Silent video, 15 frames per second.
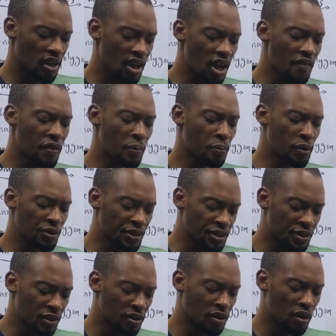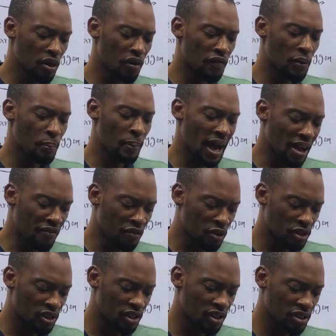If the position of the
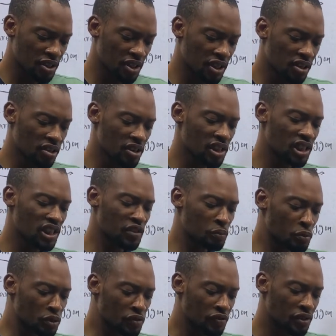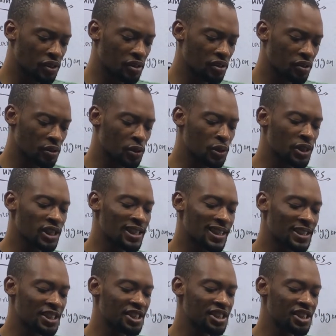pivot is moved to the
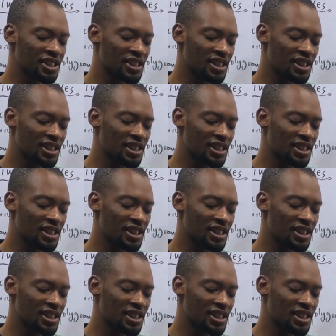33